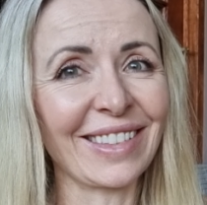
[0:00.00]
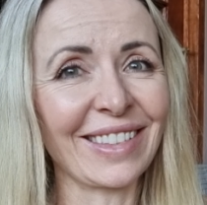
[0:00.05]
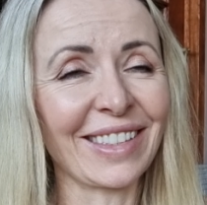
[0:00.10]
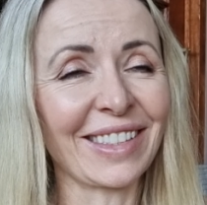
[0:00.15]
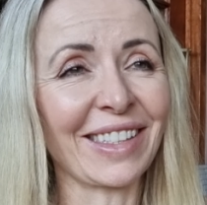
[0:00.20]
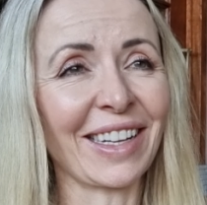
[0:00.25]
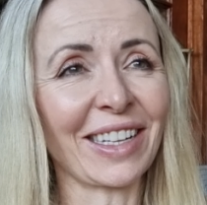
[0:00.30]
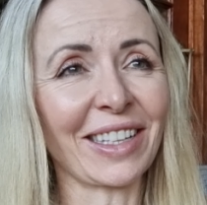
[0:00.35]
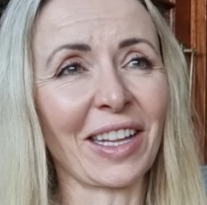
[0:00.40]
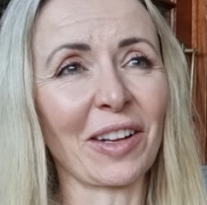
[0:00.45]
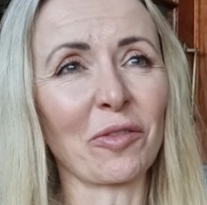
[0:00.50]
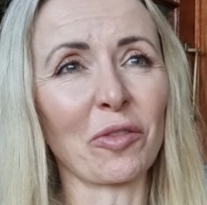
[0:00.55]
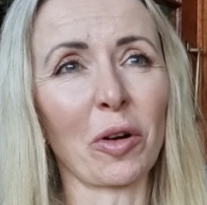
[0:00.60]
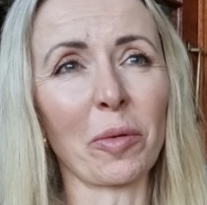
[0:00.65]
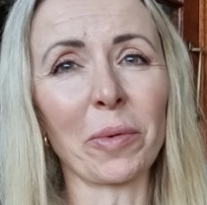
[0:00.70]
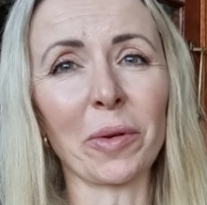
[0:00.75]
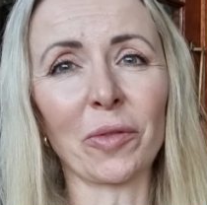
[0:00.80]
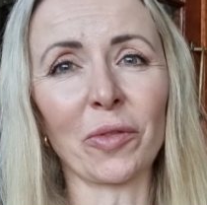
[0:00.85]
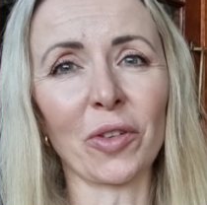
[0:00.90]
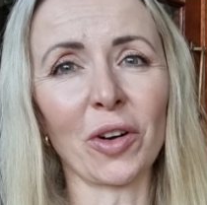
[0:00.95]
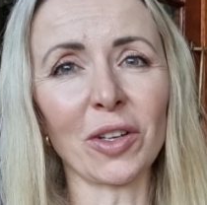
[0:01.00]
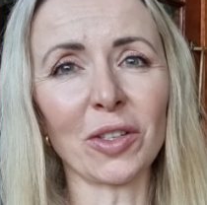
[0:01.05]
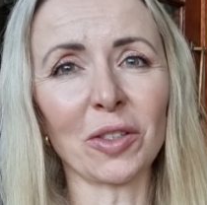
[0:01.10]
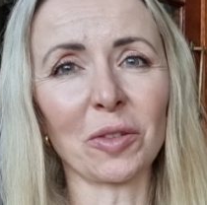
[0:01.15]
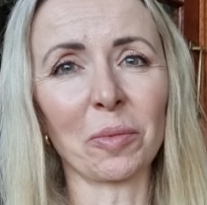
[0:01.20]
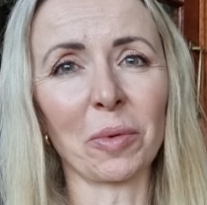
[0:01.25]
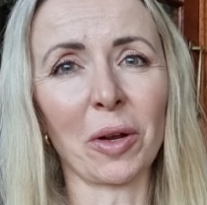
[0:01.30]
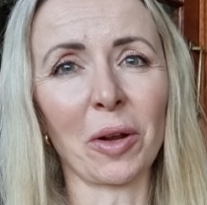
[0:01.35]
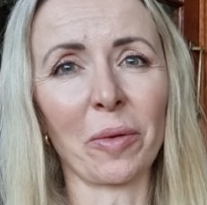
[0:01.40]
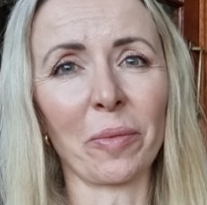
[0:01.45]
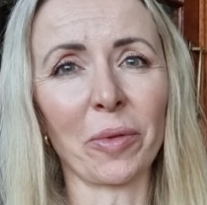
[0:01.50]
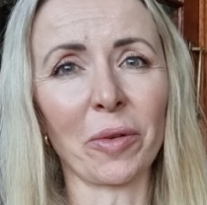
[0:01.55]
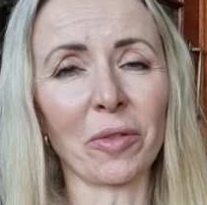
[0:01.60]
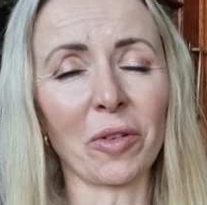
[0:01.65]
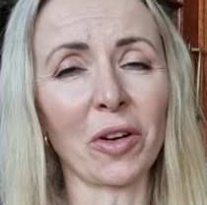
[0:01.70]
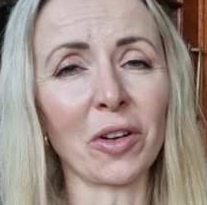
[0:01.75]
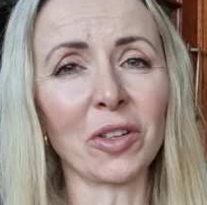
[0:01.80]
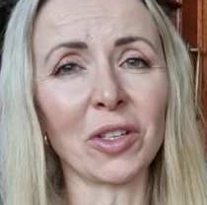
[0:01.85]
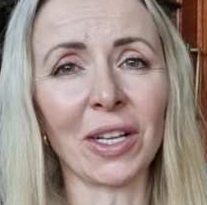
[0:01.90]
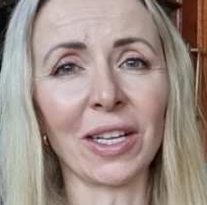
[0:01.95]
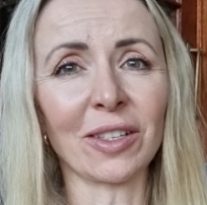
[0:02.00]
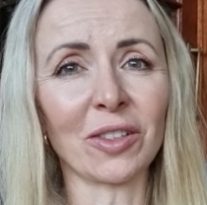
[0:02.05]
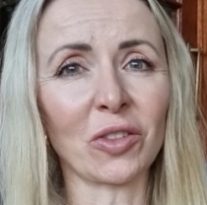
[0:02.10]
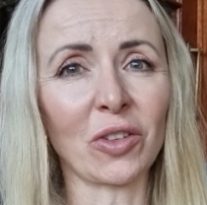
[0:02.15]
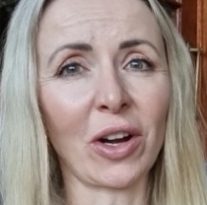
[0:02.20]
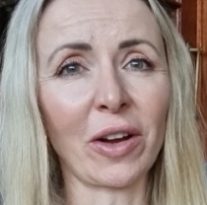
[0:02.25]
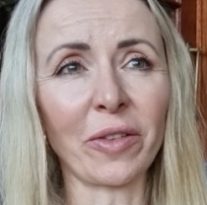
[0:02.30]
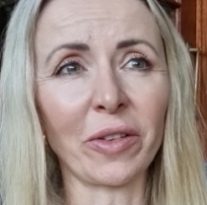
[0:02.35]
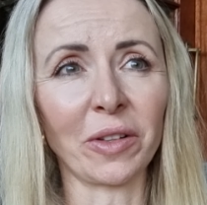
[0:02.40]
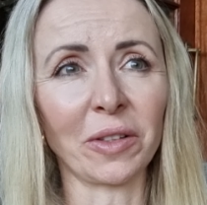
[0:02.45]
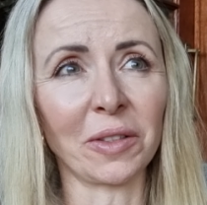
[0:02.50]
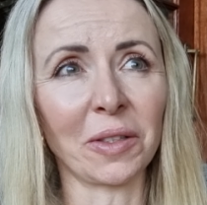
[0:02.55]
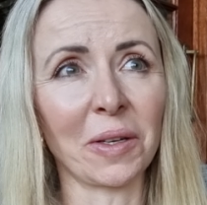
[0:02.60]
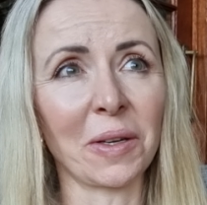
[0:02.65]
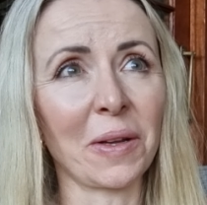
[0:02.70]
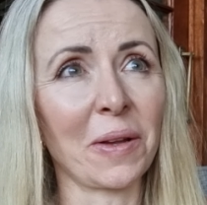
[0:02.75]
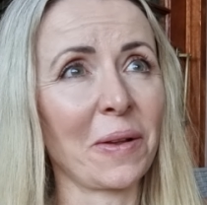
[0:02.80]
It's like that Robert Frost poem, The Road Less Traveled.